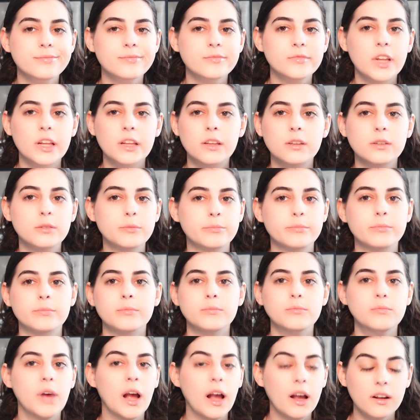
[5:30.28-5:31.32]
like
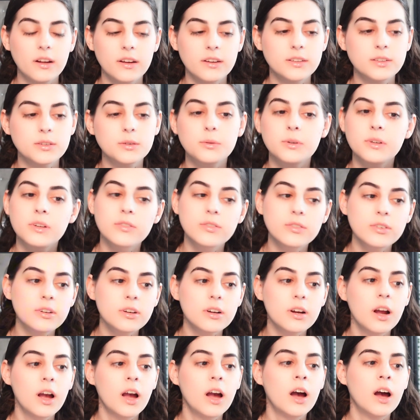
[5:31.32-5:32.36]
bad guys or
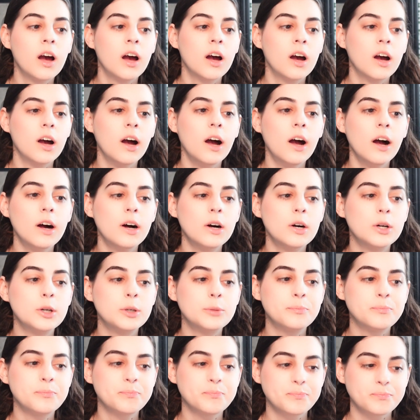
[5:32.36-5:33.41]
whatever.
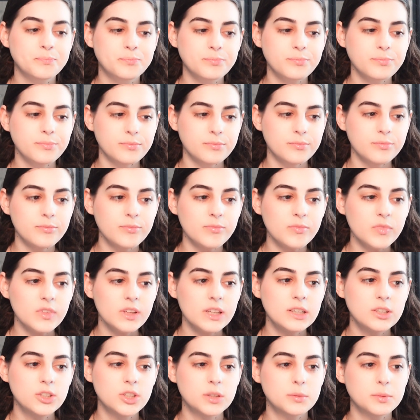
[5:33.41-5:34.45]
And
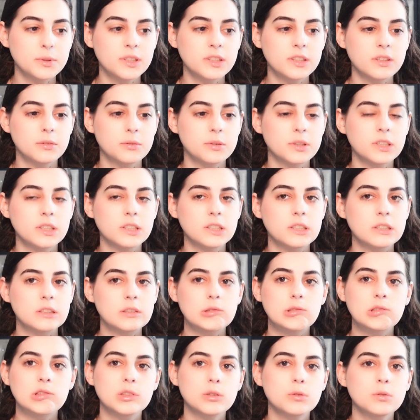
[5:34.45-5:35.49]
just because I'm
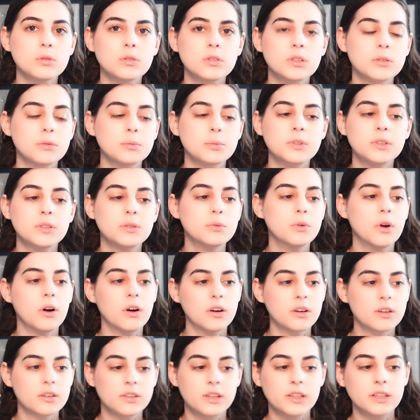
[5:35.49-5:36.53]
like, no, that would be too
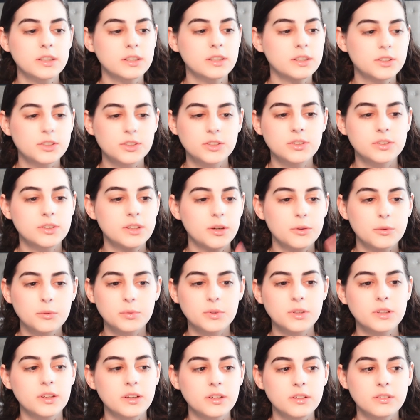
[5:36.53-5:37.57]
hard. Like that would
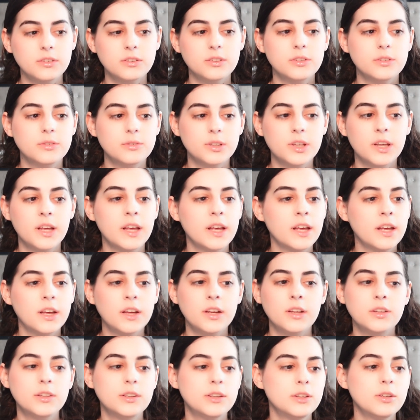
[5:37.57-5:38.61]
be like
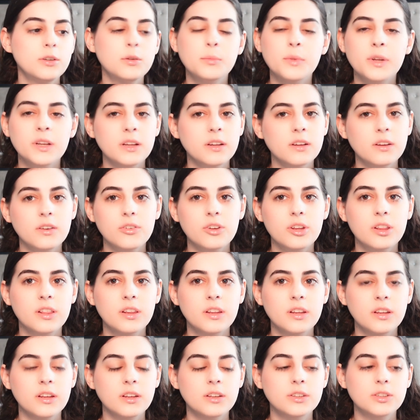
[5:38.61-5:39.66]
too many and
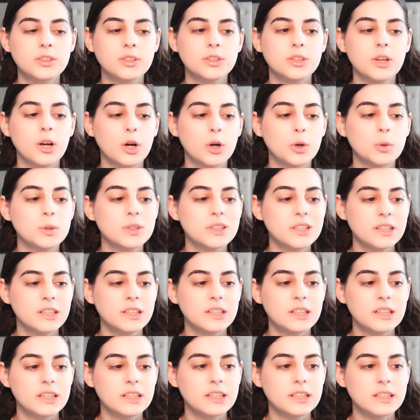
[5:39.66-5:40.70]
everything. So sticking
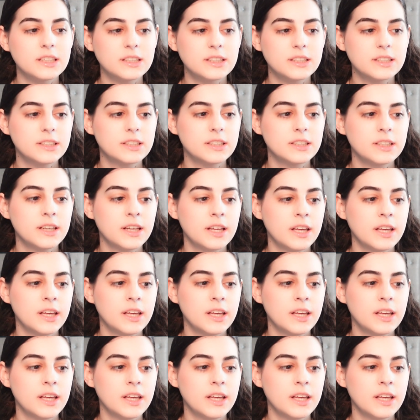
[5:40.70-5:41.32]
to this,